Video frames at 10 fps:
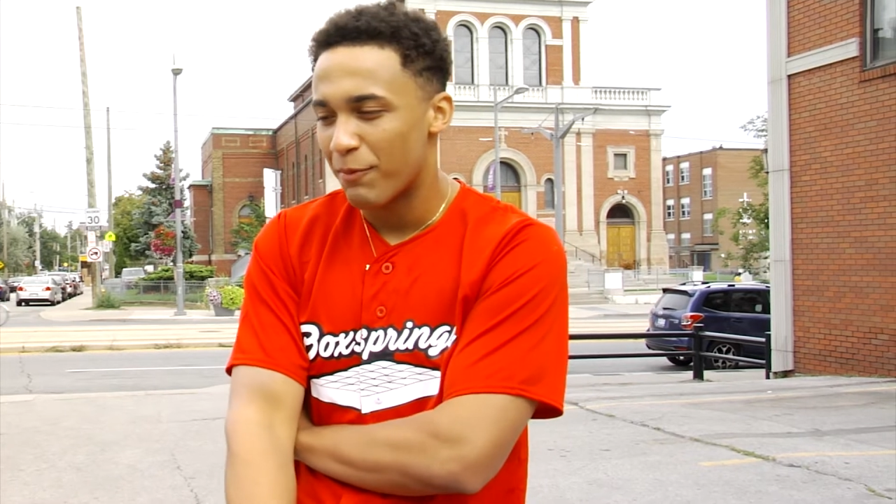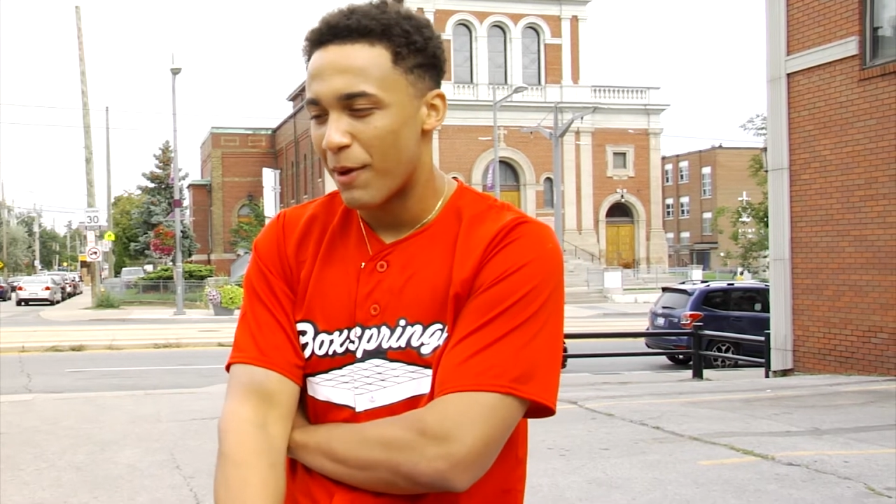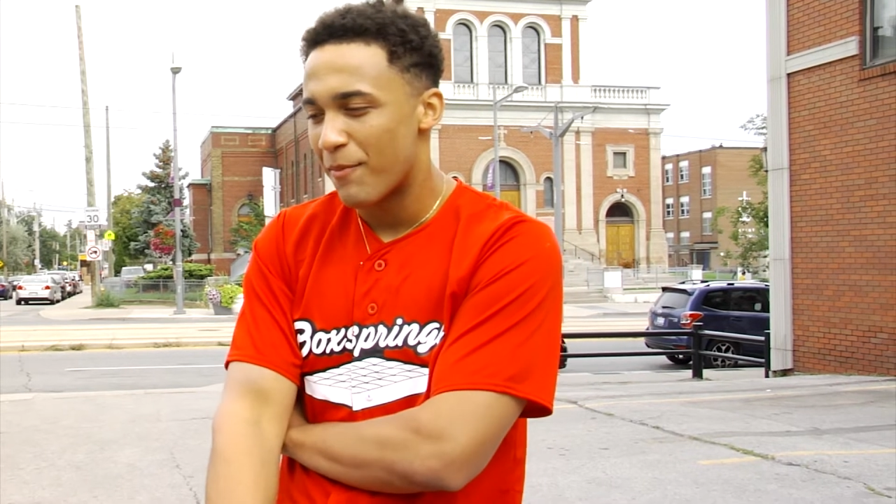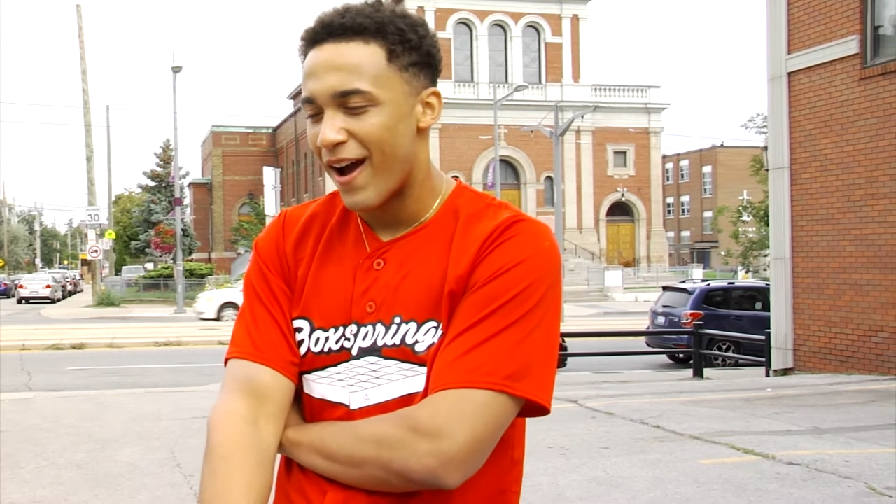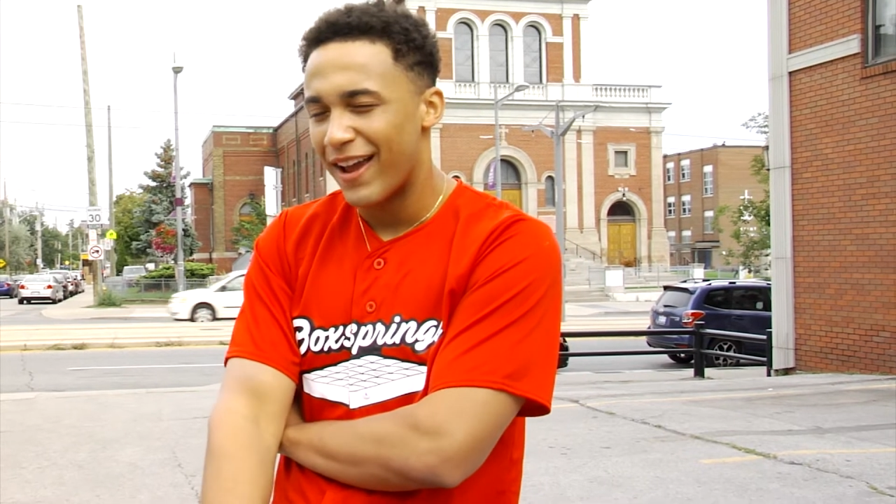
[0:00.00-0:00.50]

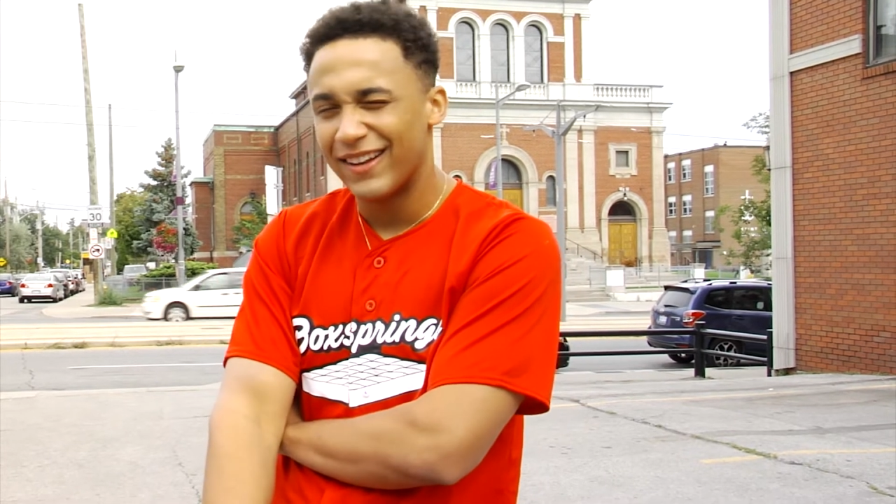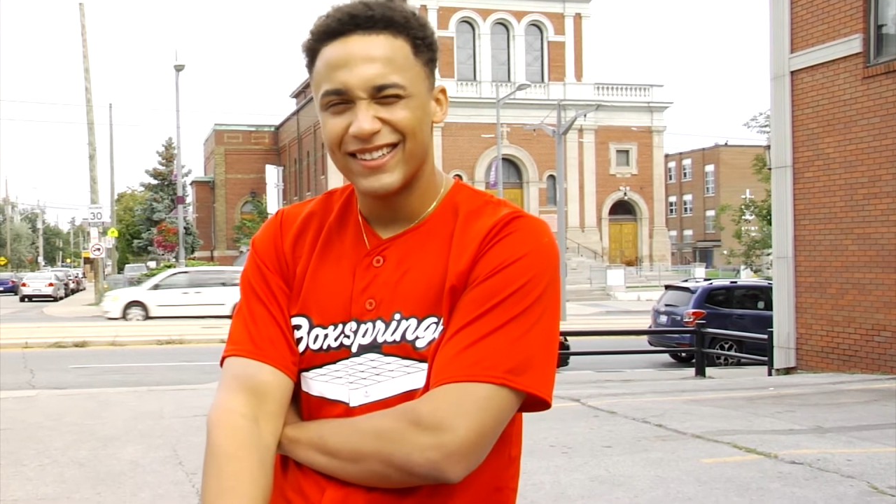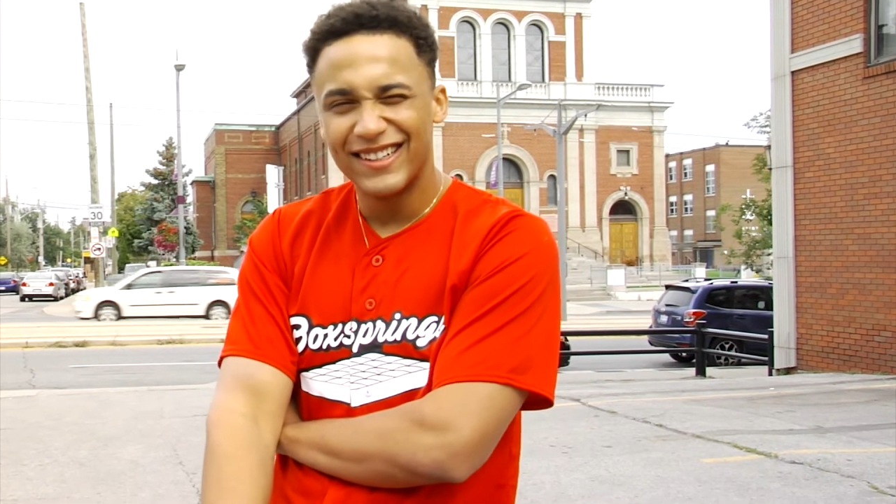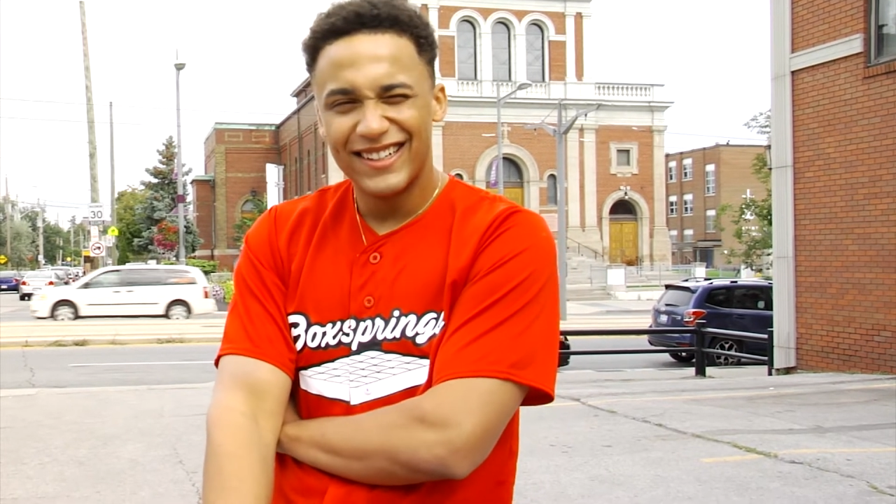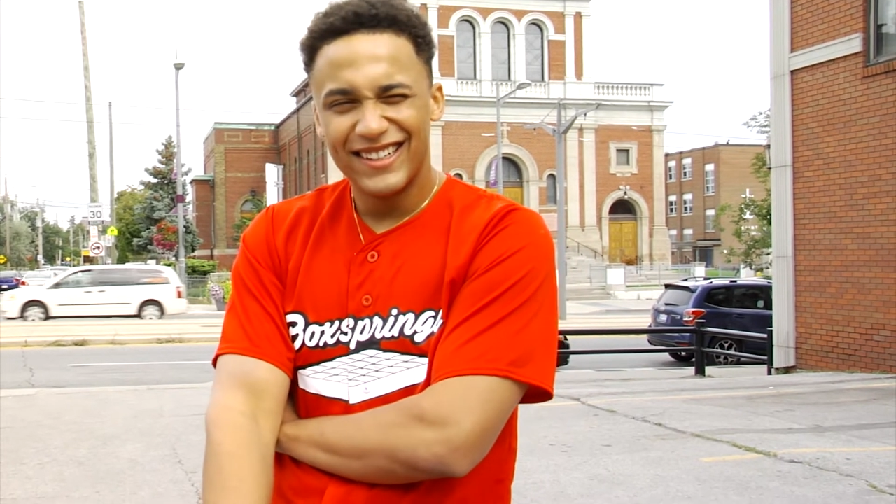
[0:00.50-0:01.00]
my mind,
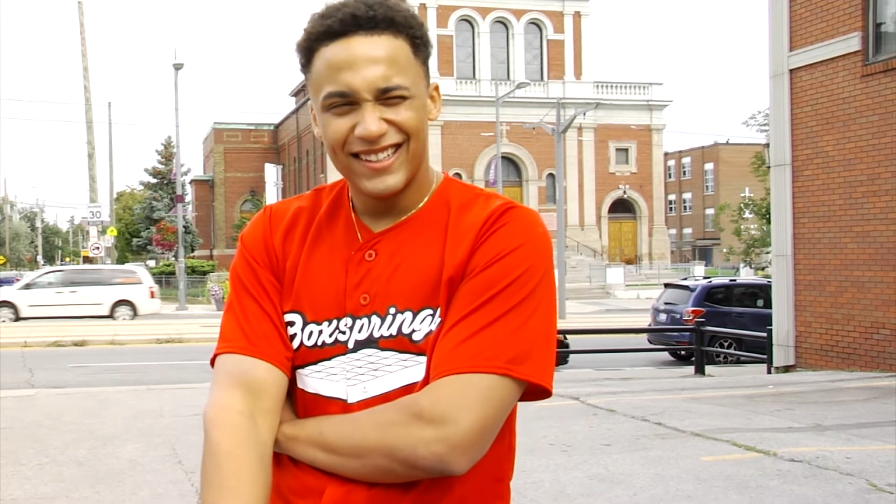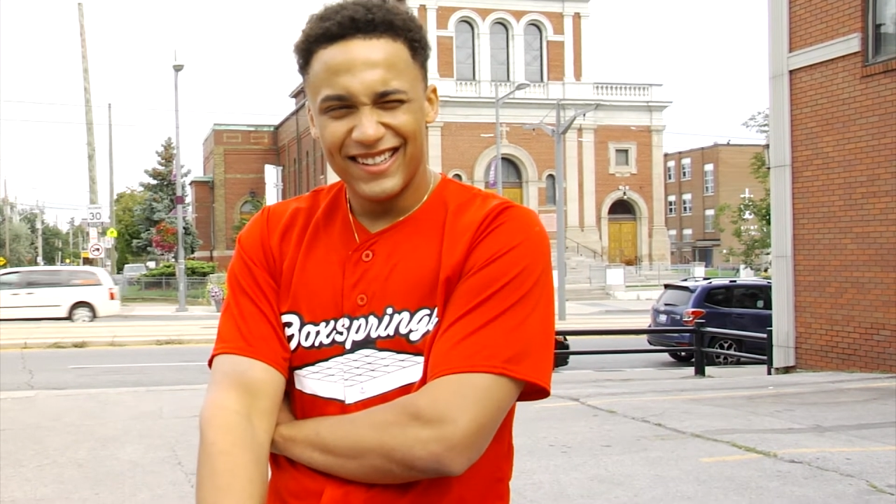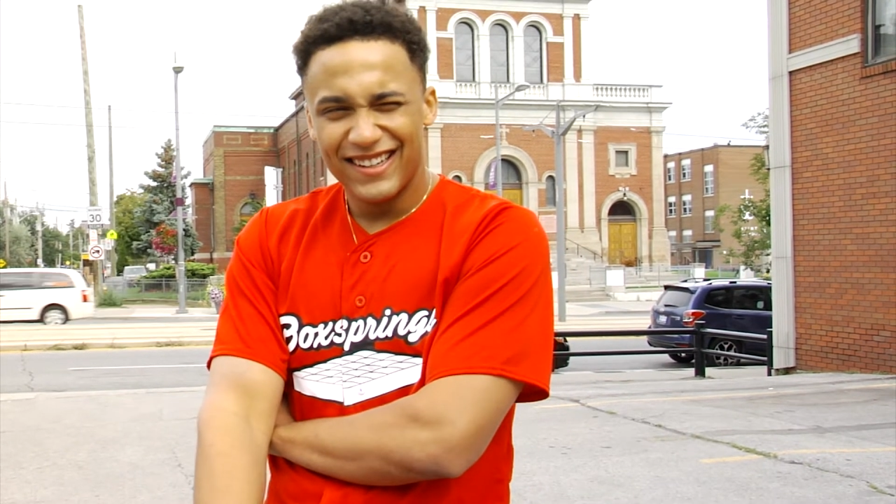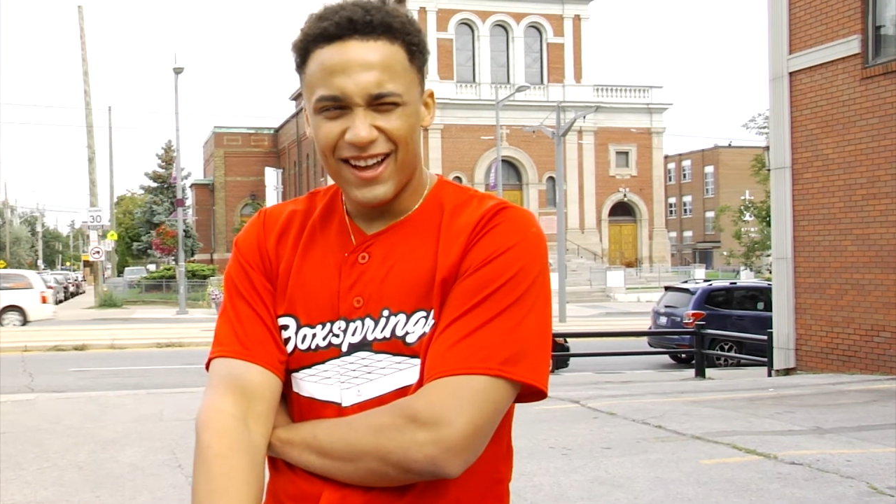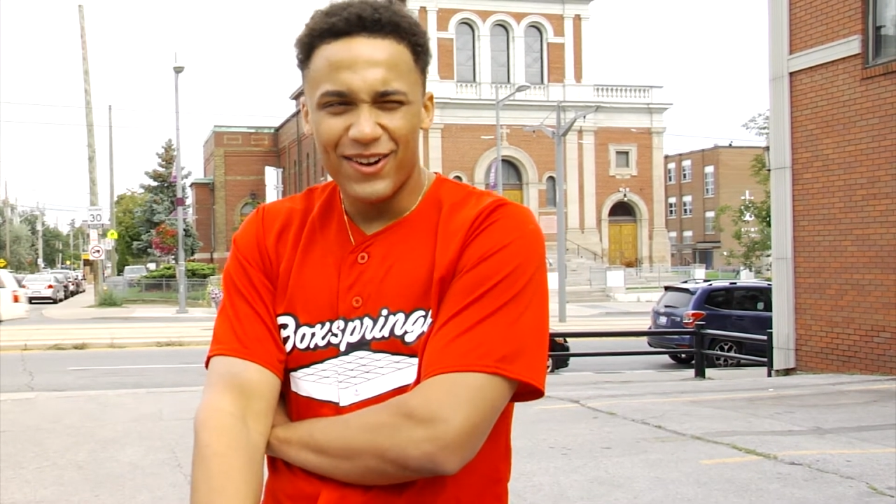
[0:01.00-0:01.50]

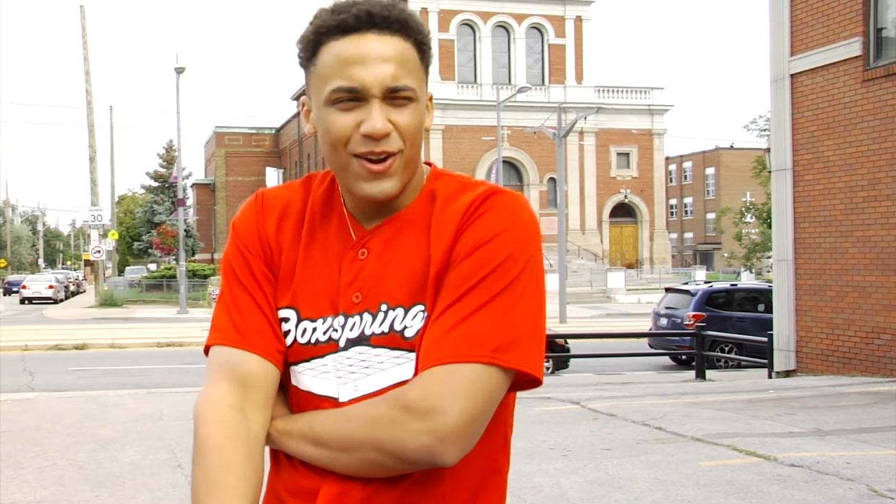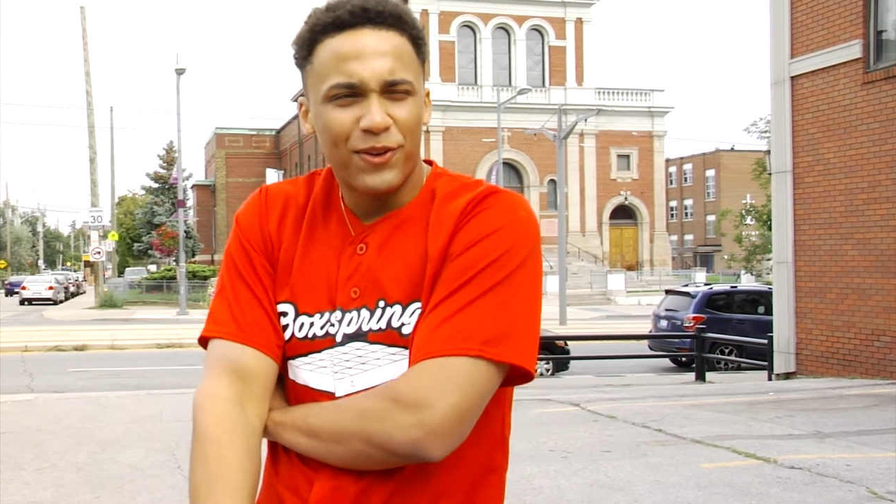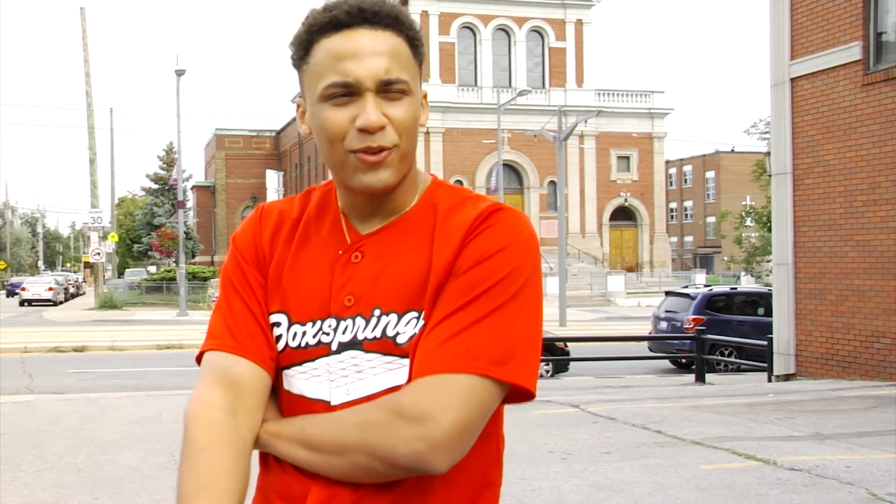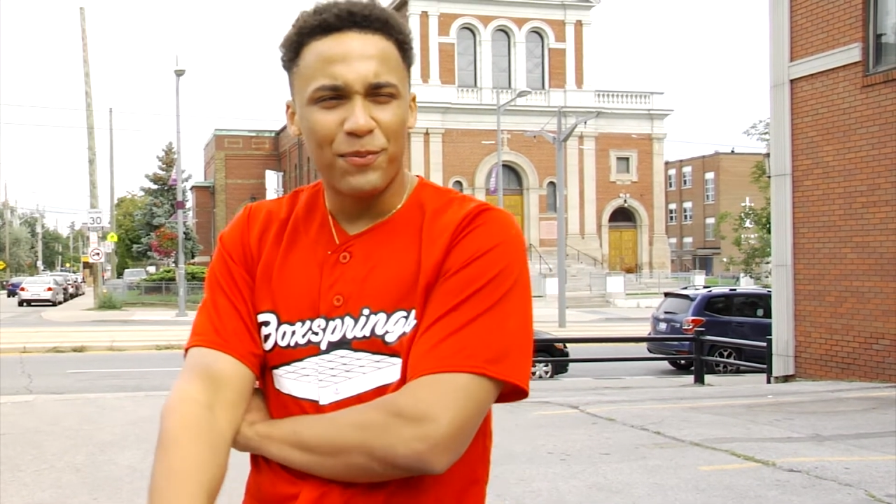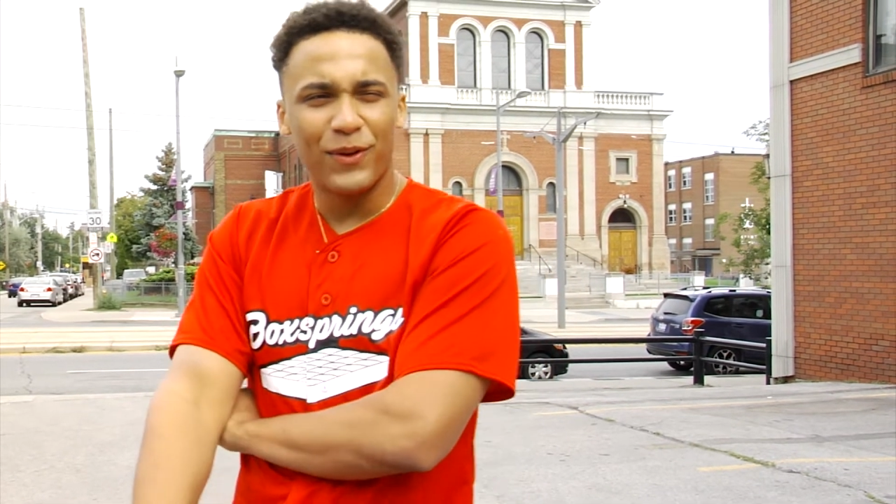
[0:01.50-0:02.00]
I don't know. I
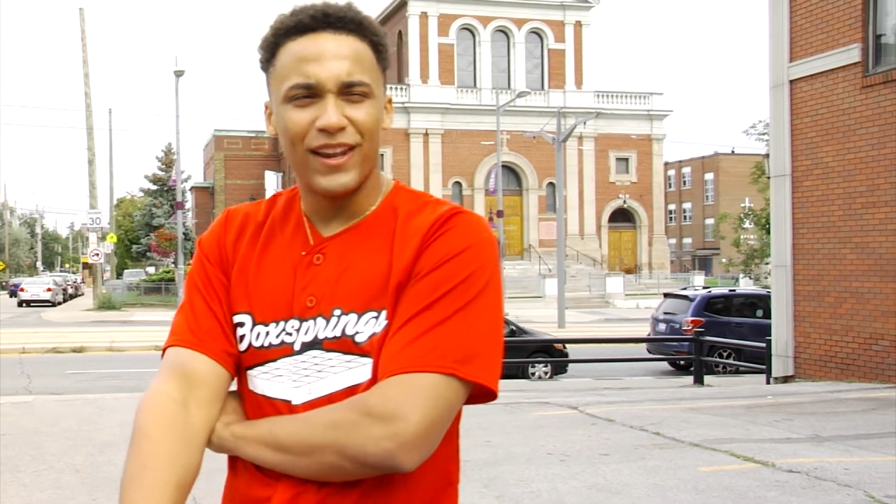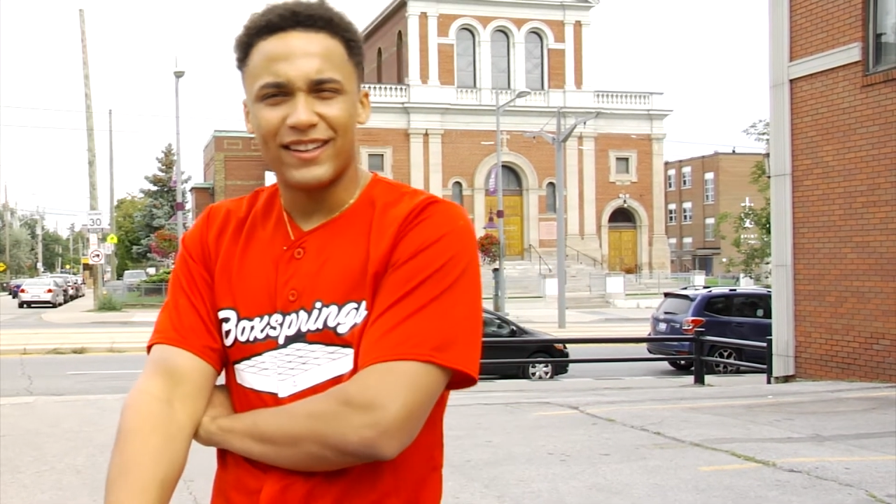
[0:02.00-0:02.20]
just want to play